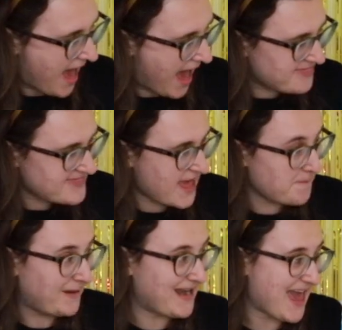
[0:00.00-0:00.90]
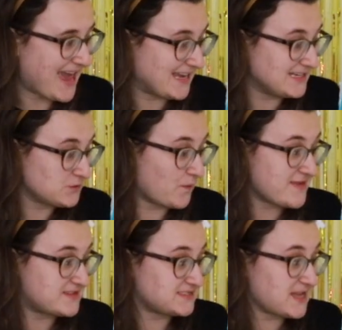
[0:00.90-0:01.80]
And they played
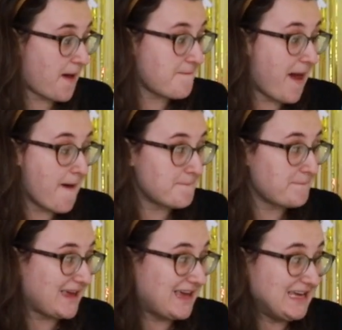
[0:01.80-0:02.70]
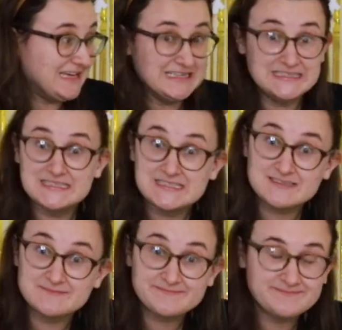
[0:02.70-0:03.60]
with some peas.